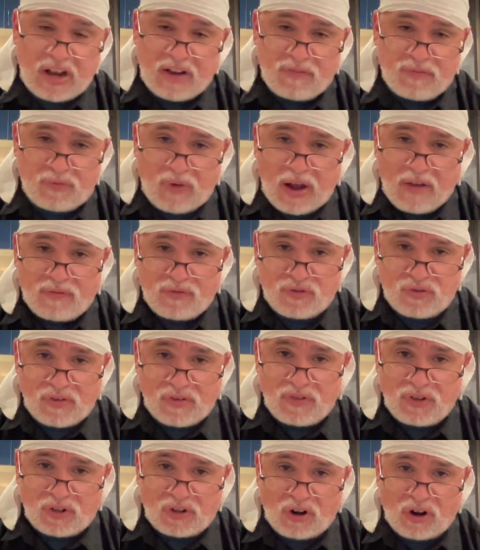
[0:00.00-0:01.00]
I've
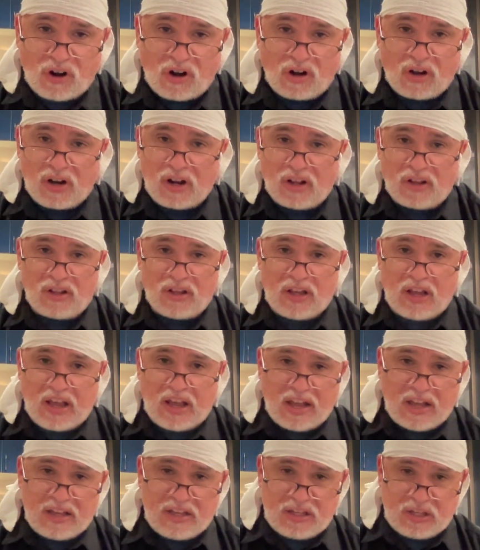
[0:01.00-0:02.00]
driven the car,
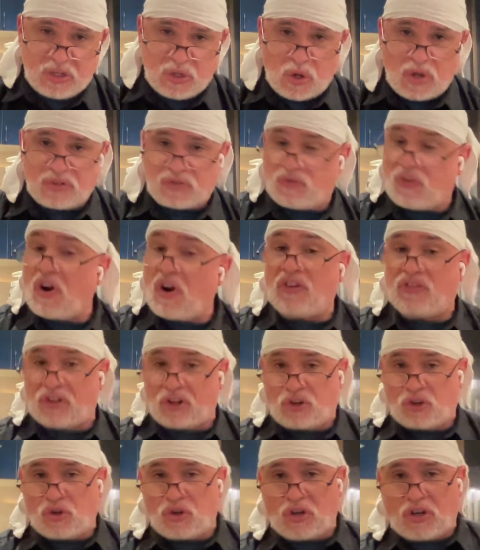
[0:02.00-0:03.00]
as far as
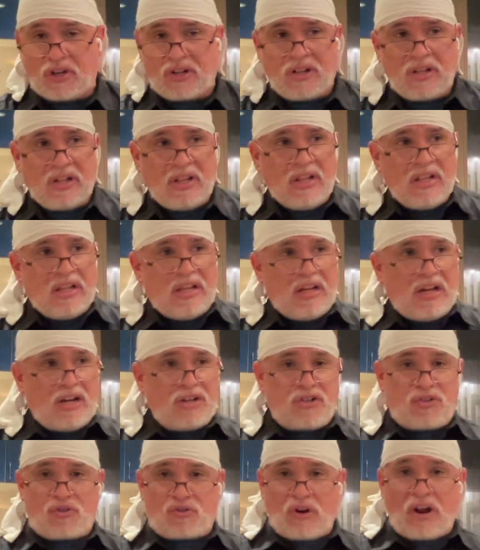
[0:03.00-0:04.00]
I could,
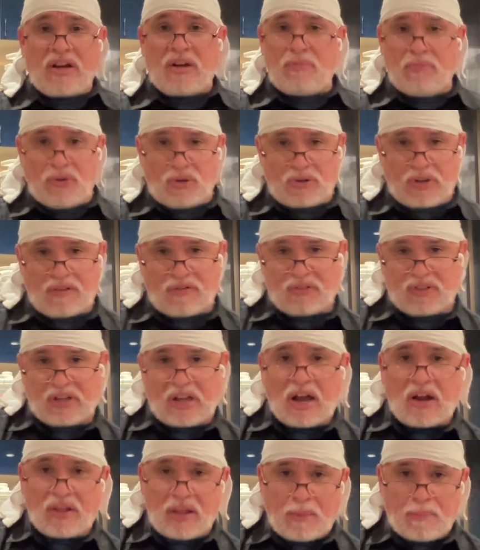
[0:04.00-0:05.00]
trying to milk everything
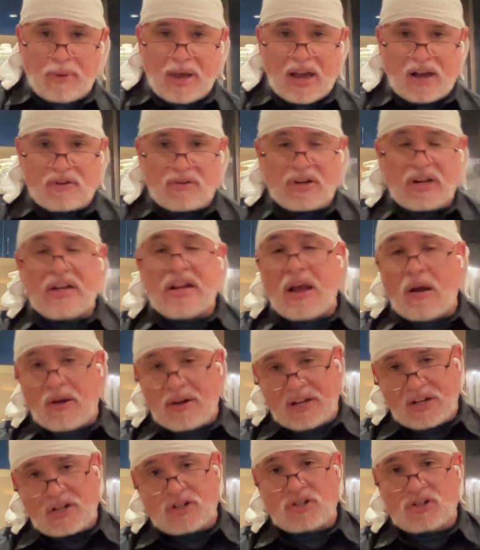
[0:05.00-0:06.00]
out of that battery, and now
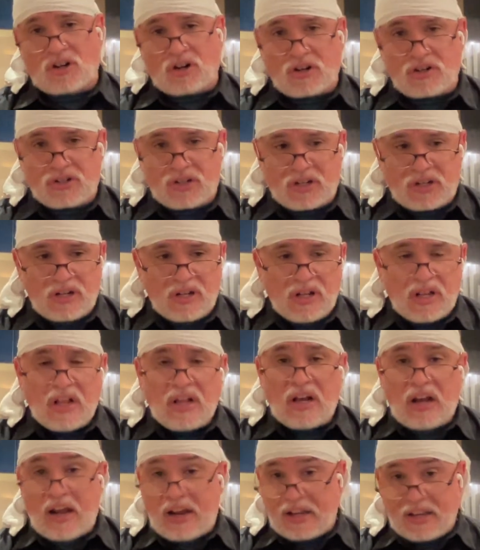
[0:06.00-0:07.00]
I need to charge it.
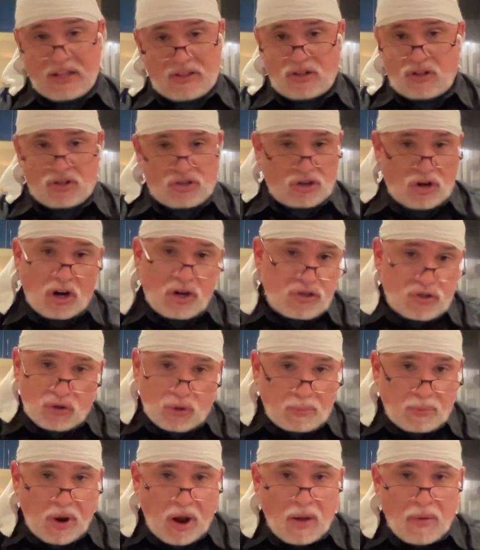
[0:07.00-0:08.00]
I get to the charger,
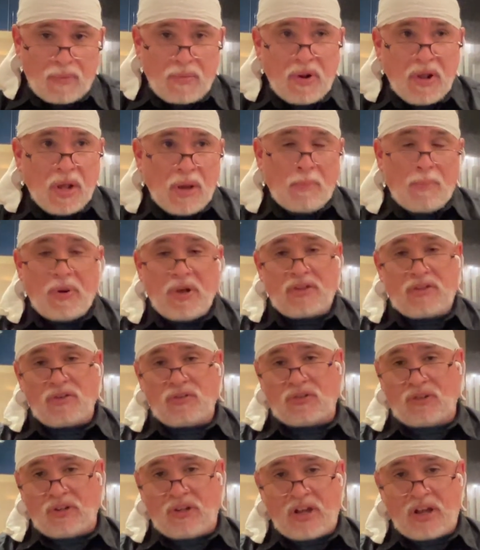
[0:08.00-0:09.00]
no problem, but
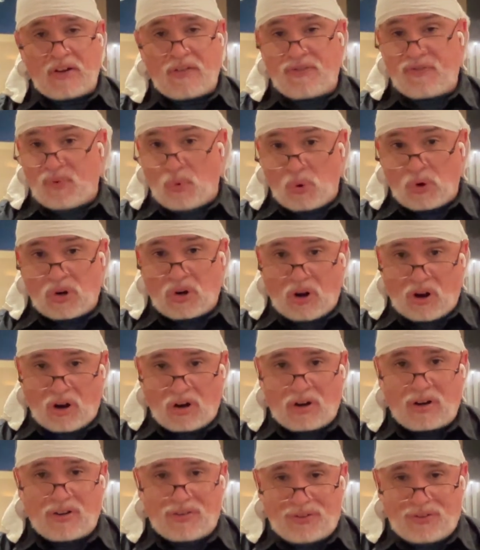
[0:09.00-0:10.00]
there's a line of 4
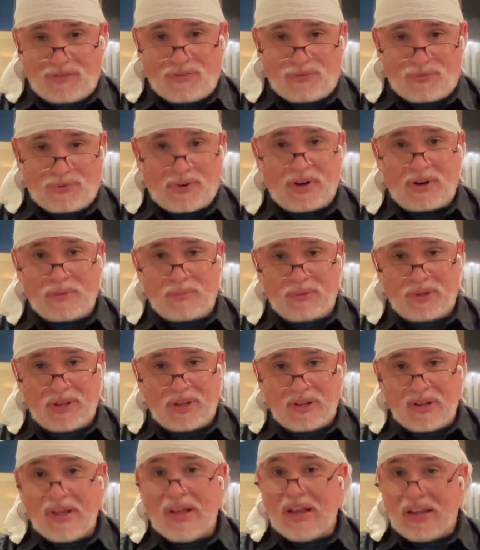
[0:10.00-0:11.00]
cars in front of
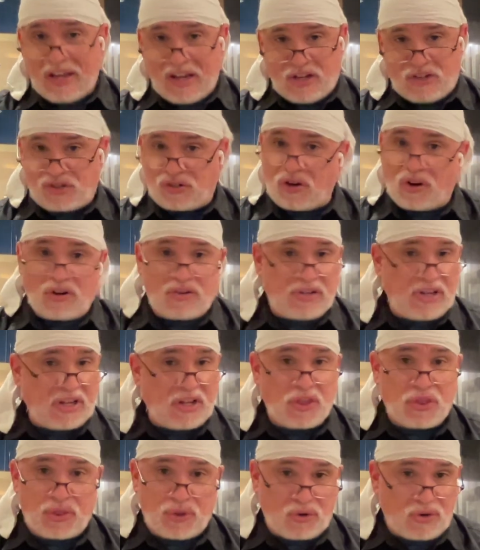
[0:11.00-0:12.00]
me, each car
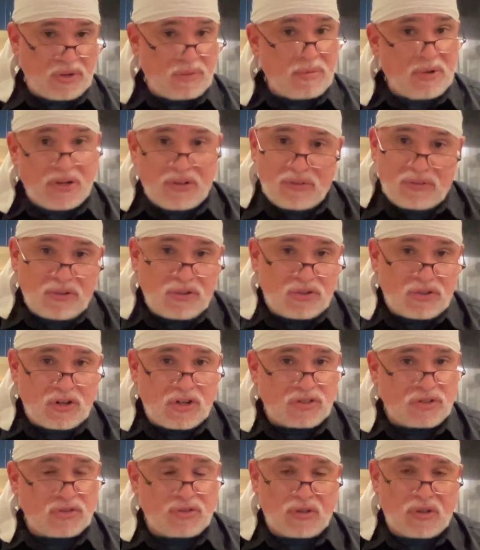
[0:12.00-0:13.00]
taking 30 minutes to
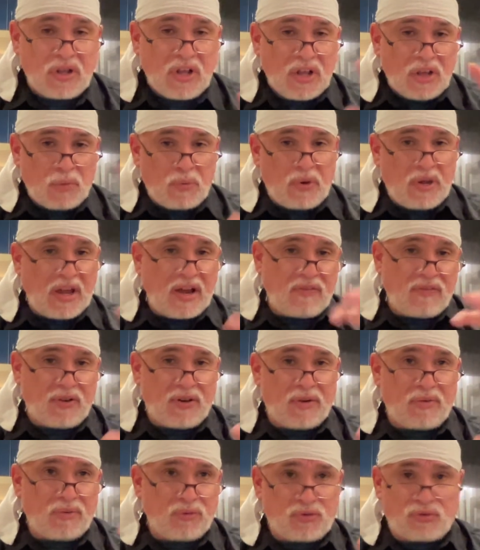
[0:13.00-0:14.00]
charge, because we have
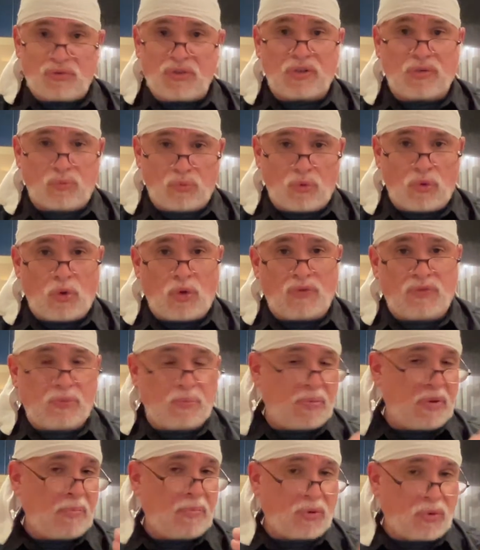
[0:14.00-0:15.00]
a strict rule.
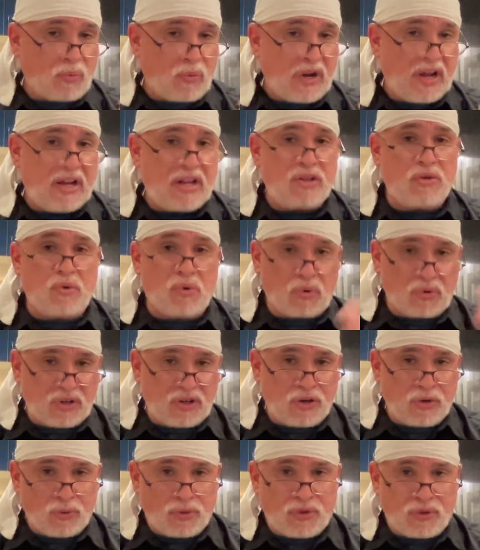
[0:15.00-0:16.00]
If people are waiting, you
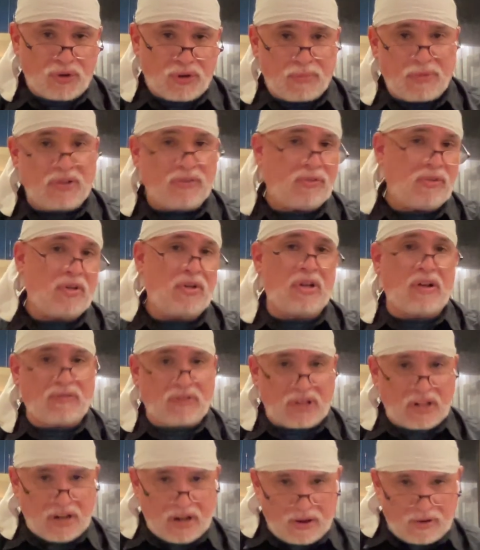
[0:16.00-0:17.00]
only do 30 minutes, and then you have
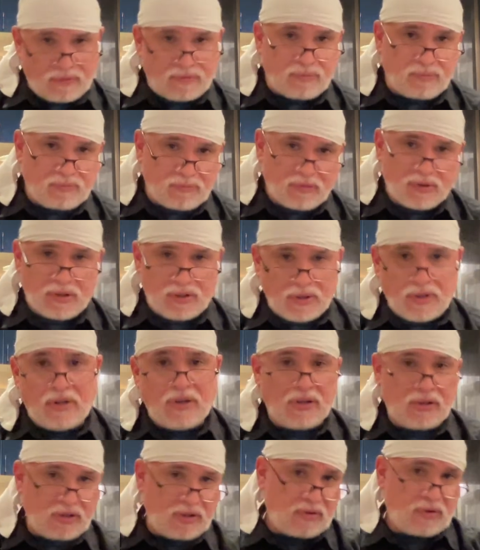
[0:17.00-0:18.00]
to get out
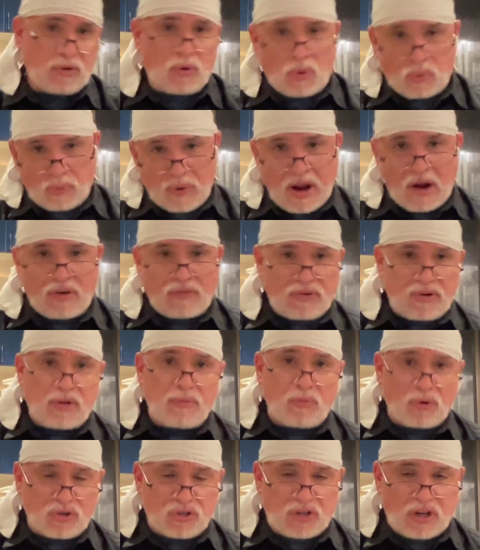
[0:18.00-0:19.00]
and go around if you
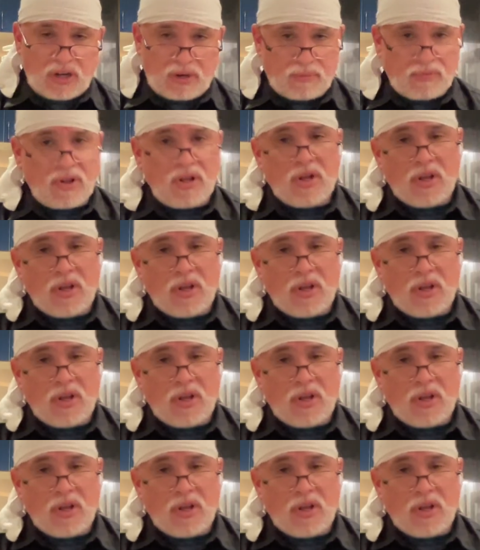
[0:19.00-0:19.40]
need more time.